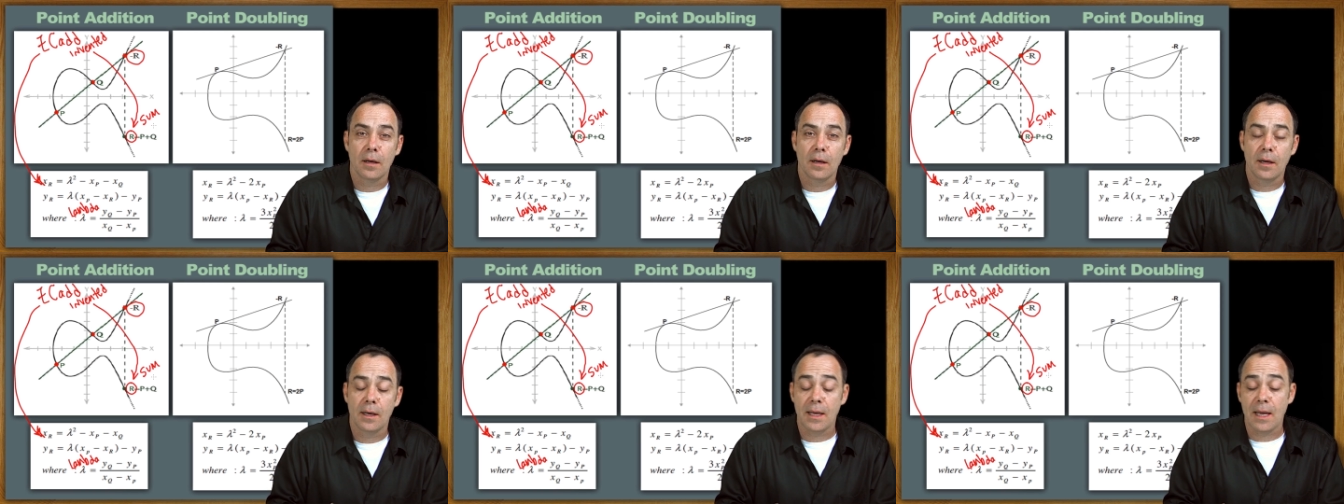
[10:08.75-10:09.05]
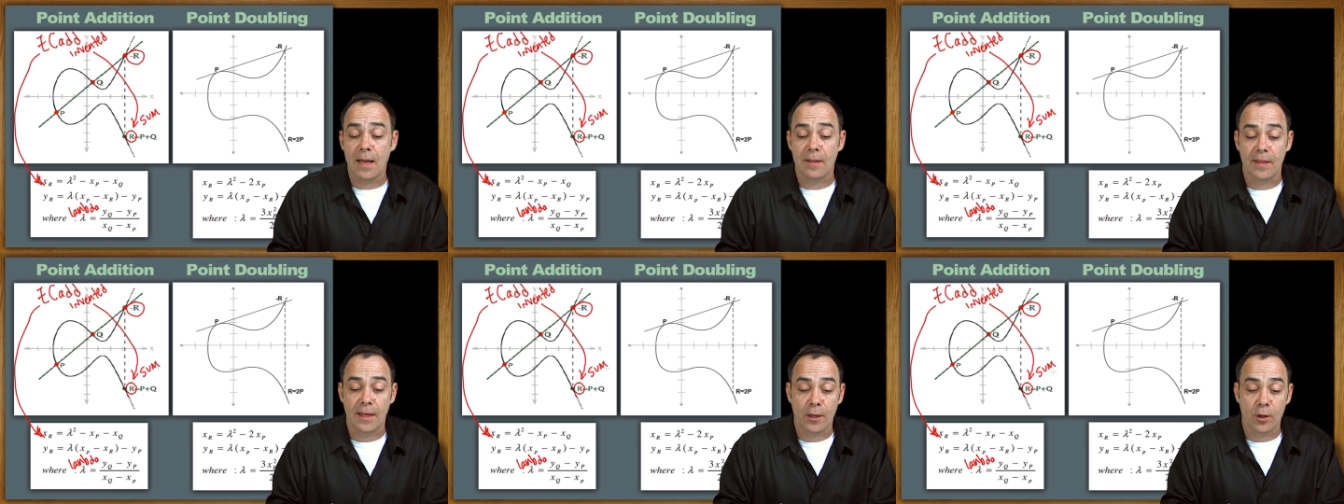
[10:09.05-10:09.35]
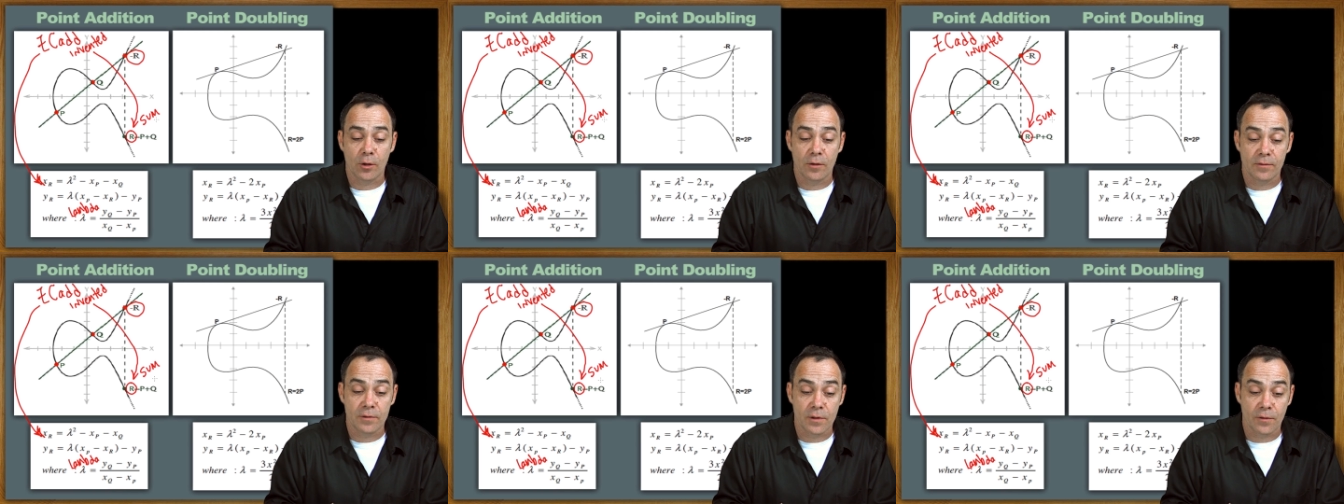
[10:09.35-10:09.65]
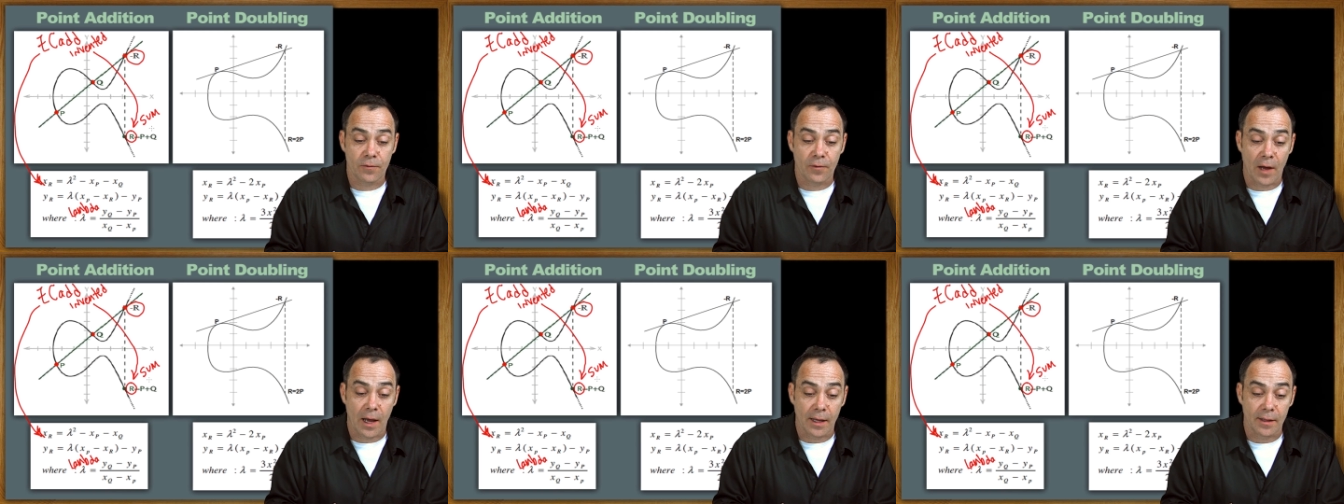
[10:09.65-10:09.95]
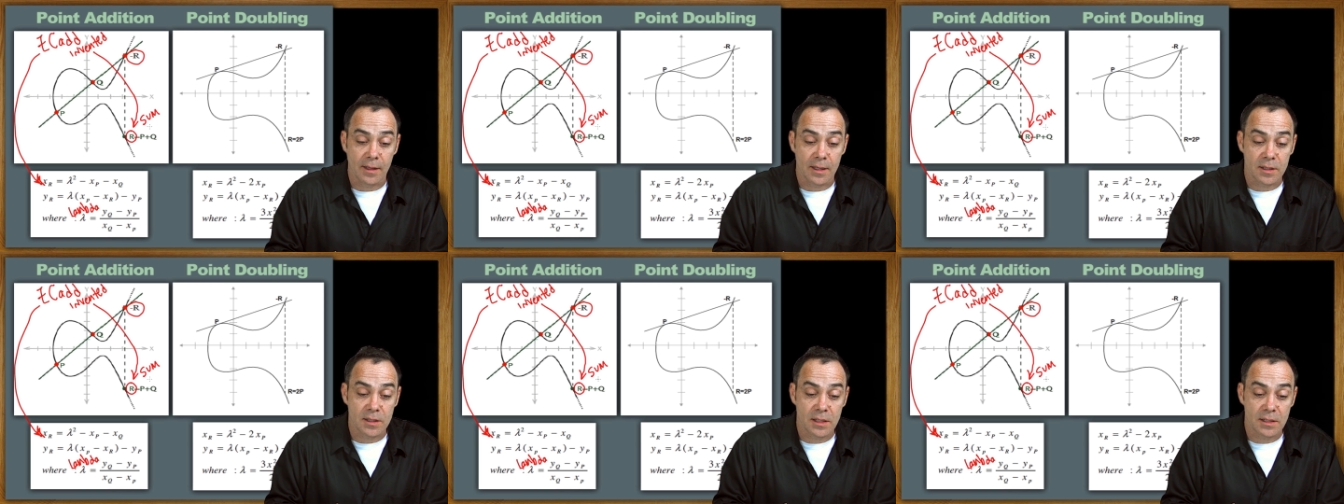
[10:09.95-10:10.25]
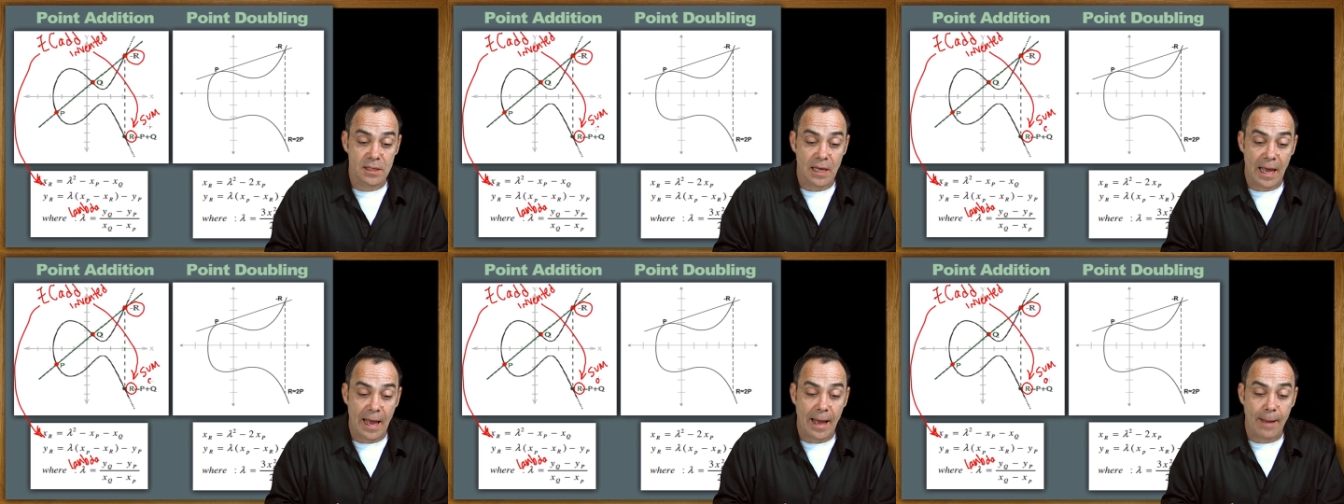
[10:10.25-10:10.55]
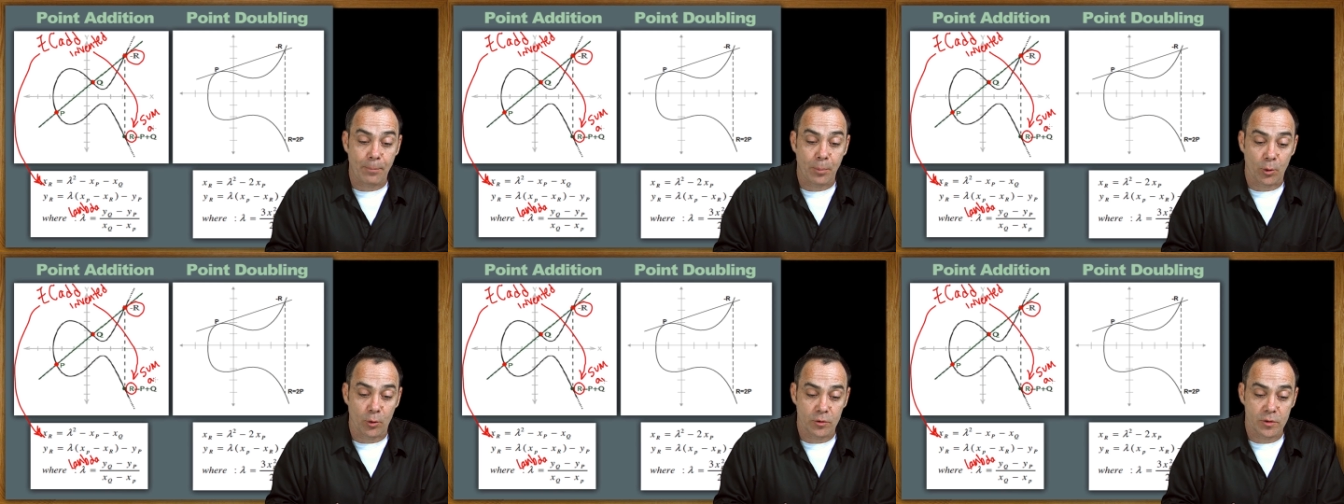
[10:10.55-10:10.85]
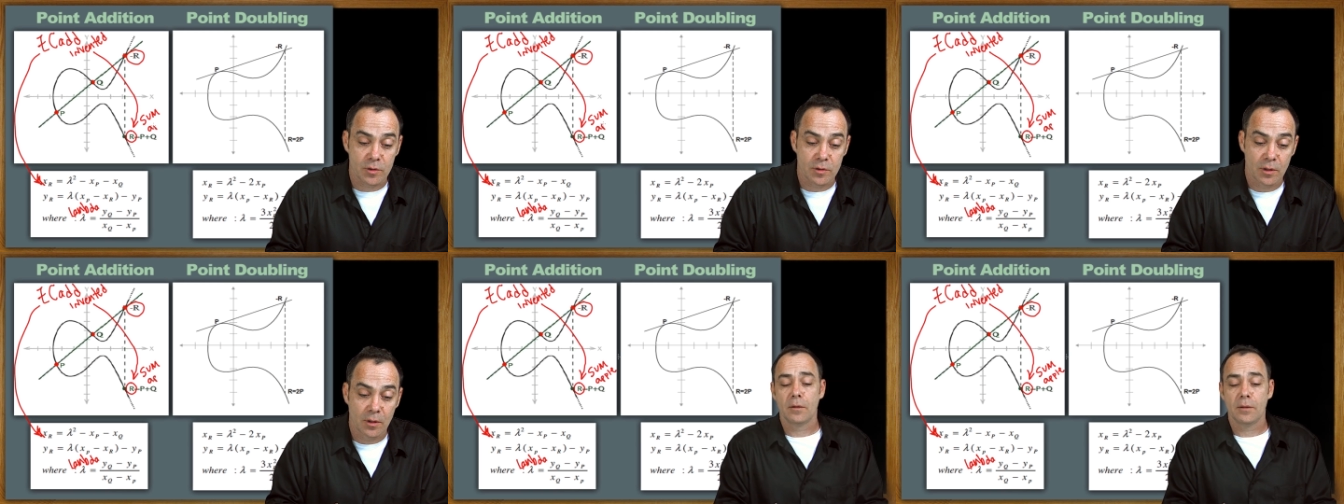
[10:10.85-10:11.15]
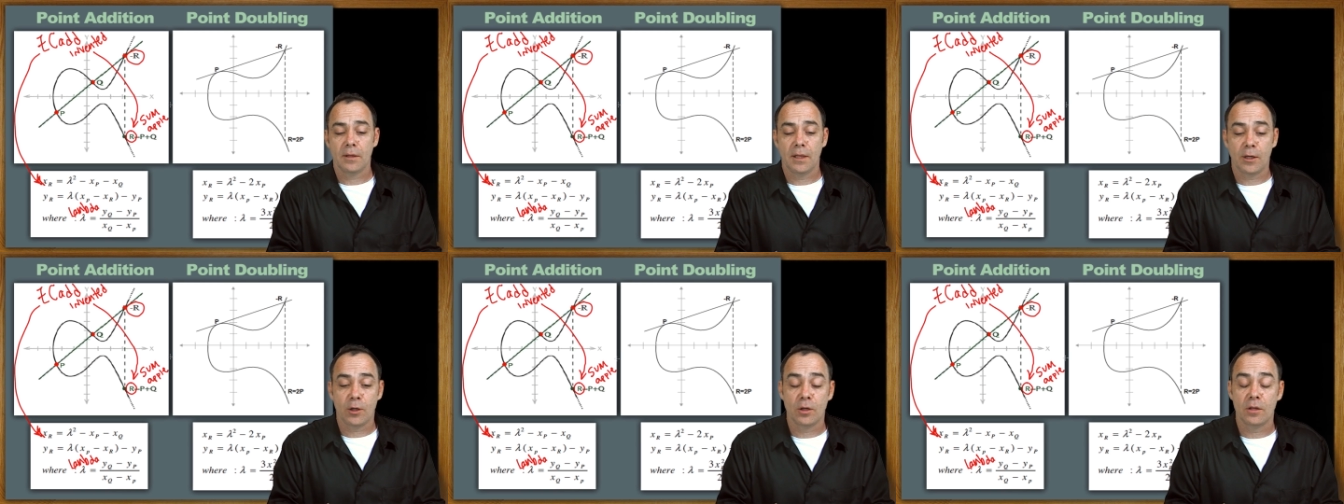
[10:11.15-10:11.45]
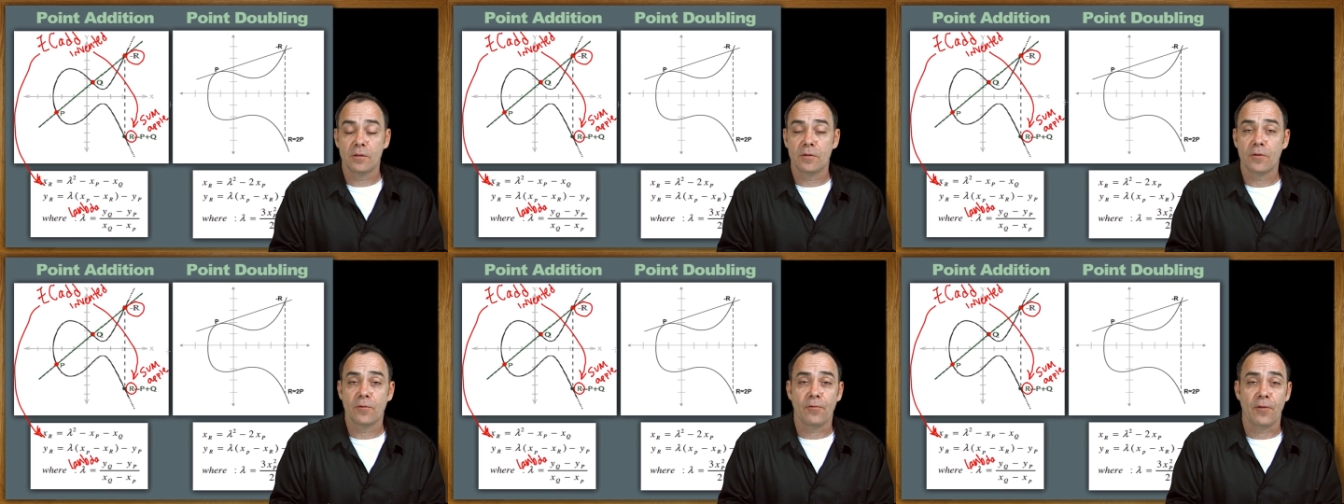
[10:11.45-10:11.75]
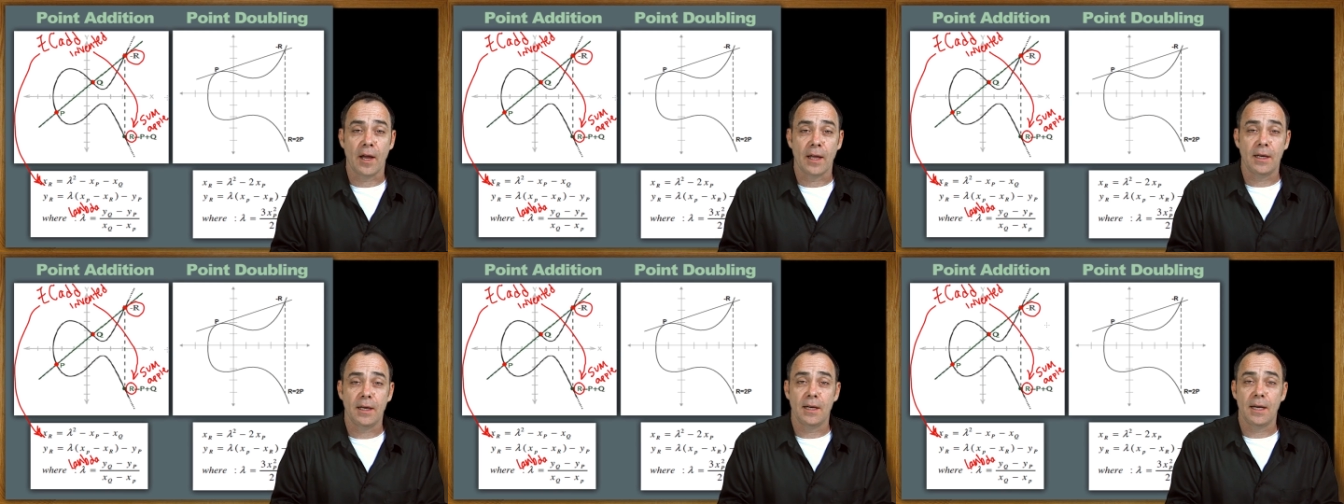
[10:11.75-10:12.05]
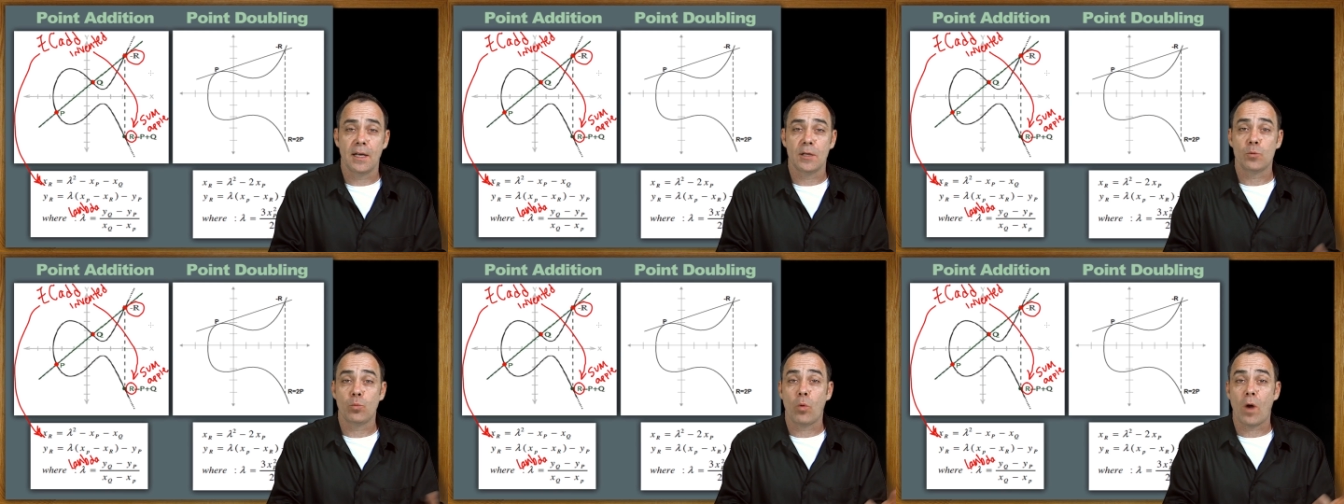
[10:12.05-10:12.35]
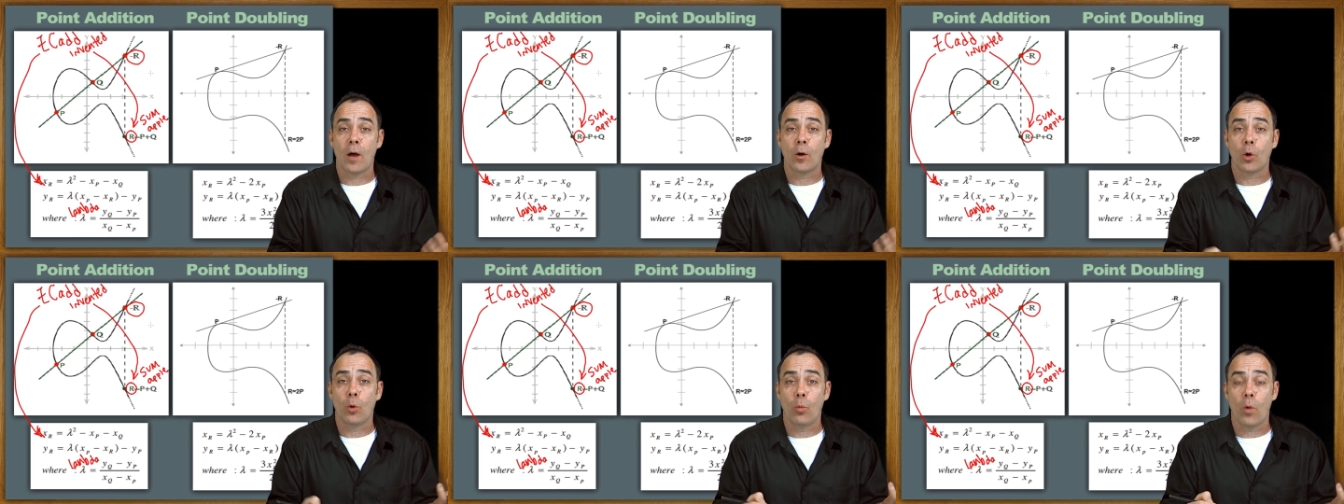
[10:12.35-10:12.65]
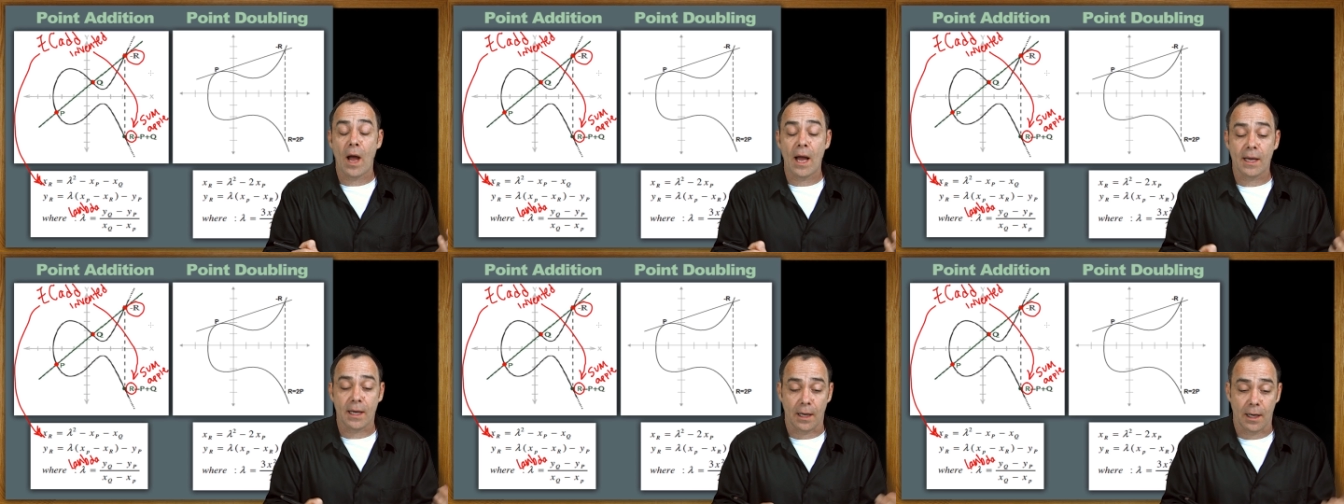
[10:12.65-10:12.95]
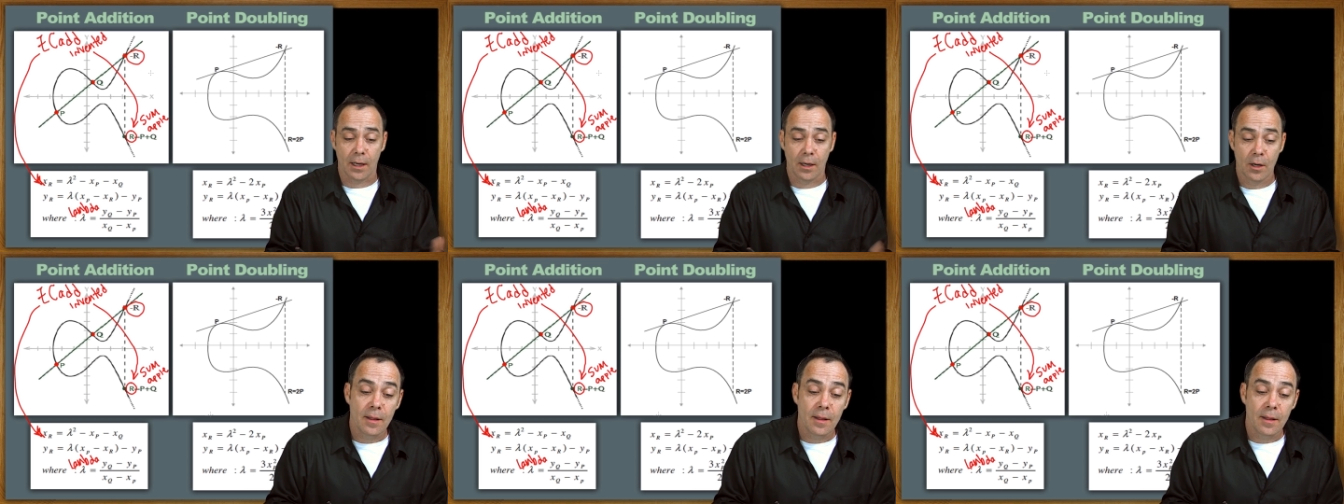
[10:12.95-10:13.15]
Again, they could have defined this as apples. They could have defined it as waka waka.